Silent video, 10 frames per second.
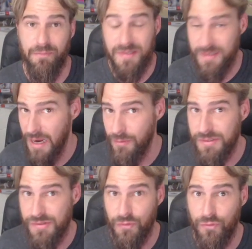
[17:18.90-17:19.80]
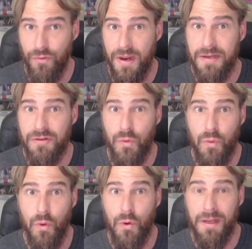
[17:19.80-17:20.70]
Cyrus the Great
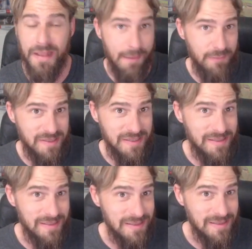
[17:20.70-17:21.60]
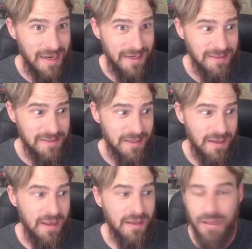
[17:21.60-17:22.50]
or Cambyses II?
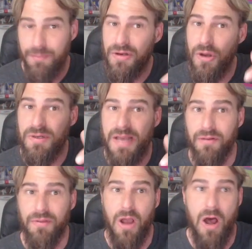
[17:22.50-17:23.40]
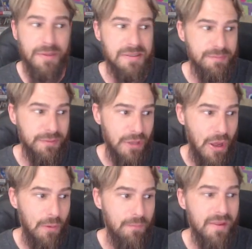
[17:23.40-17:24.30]
Let me know down in the comments
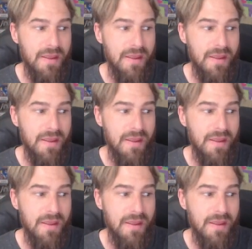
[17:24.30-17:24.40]
below.